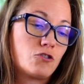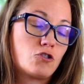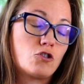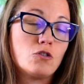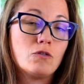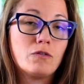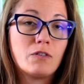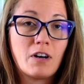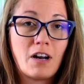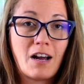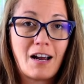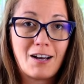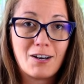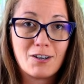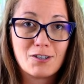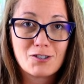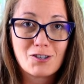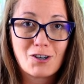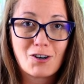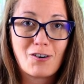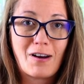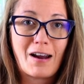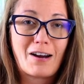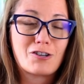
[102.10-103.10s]
juveniles
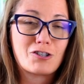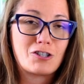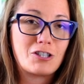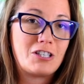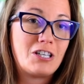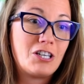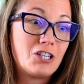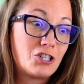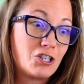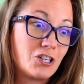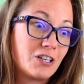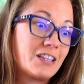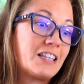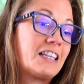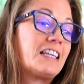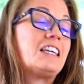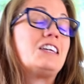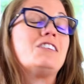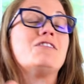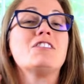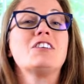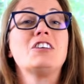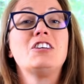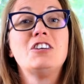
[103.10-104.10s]
are actually teaching the
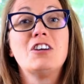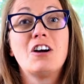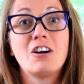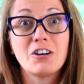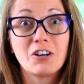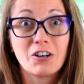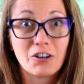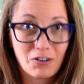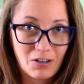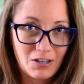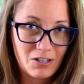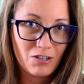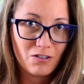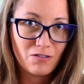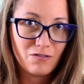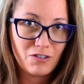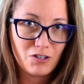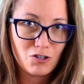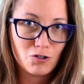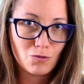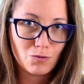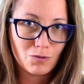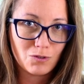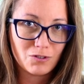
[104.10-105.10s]
even younger
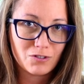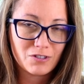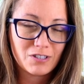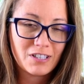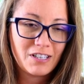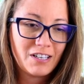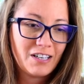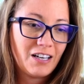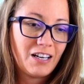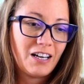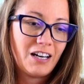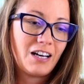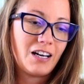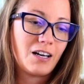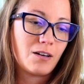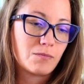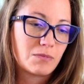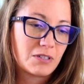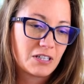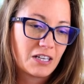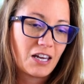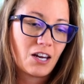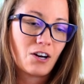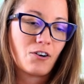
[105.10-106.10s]
individuals um,
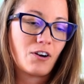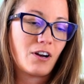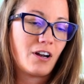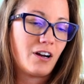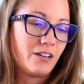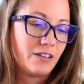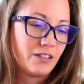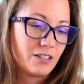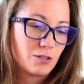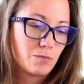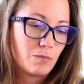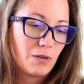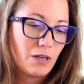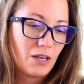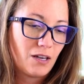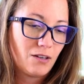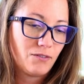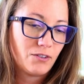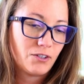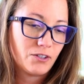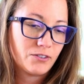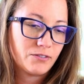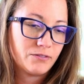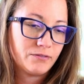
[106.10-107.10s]
to carry on this
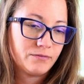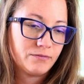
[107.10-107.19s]
behavior.